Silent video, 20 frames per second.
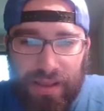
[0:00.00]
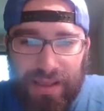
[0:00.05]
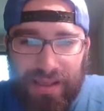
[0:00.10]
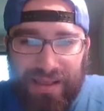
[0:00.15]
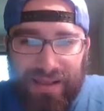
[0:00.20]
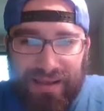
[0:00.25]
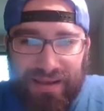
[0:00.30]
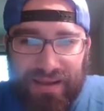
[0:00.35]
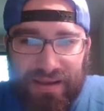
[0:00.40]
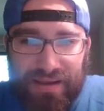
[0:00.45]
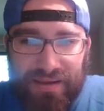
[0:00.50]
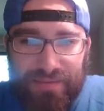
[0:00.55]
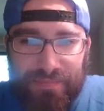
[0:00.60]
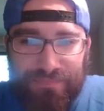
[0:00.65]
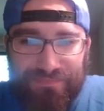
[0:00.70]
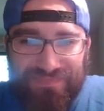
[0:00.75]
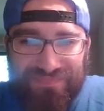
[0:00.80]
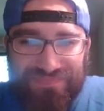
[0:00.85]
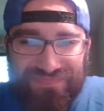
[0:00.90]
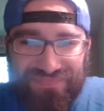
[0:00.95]

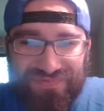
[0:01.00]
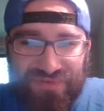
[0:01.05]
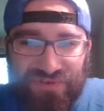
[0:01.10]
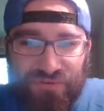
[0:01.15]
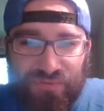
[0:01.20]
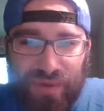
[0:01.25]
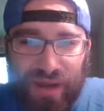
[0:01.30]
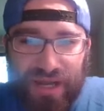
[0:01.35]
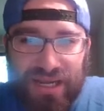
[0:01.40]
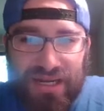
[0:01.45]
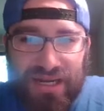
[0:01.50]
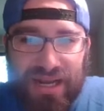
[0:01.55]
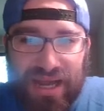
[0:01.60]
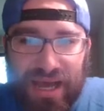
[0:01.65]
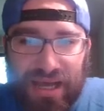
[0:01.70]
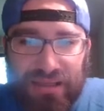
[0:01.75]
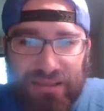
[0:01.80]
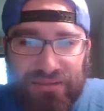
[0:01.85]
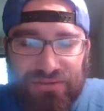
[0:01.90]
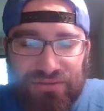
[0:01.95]
To my
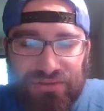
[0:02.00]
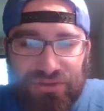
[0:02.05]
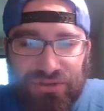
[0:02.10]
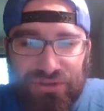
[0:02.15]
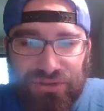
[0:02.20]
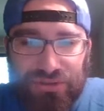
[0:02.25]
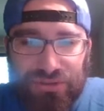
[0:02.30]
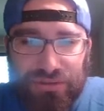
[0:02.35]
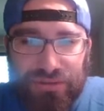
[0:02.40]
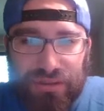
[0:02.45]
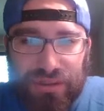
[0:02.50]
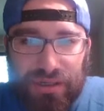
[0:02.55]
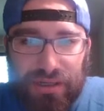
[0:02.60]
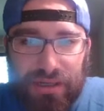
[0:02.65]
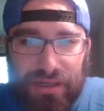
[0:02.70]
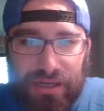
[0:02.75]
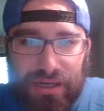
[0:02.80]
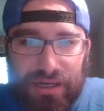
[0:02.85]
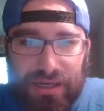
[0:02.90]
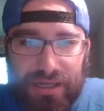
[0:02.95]
knowledge,
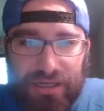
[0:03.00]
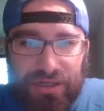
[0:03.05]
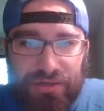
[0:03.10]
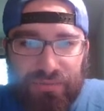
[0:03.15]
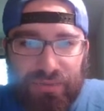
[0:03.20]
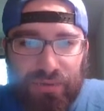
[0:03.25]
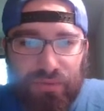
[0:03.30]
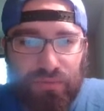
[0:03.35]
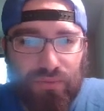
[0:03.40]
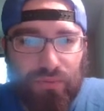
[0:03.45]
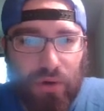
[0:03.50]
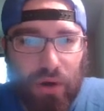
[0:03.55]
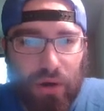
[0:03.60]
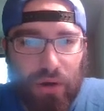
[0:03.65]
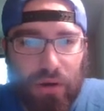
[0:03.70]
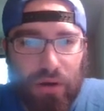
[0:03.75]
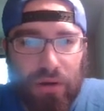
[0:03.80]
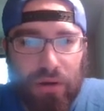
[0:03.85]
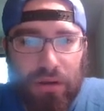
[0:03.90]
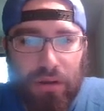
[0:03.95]
I could be
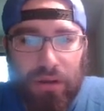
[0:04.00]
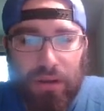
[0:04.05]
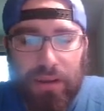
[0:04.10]
wrong,